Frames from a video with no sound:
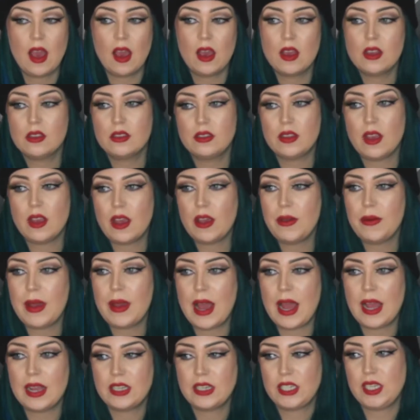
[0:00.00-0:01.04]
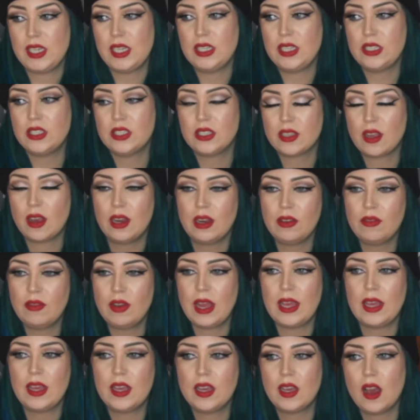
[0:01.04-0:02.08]
So Ashlee just kind of let
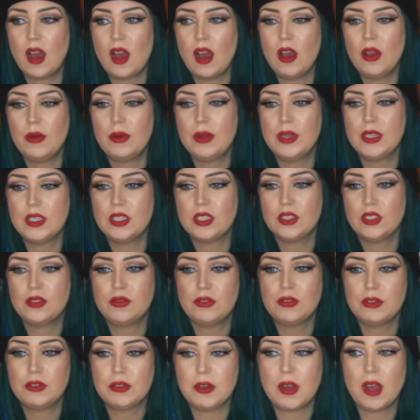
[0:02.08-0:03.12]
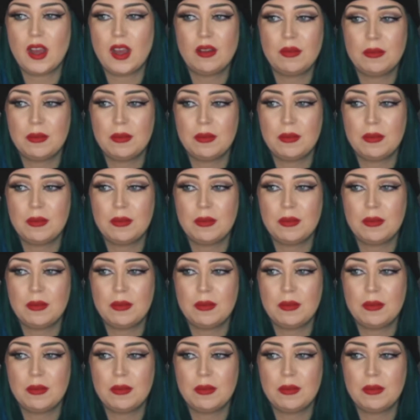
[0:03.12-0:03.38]
it go and just thought, oh,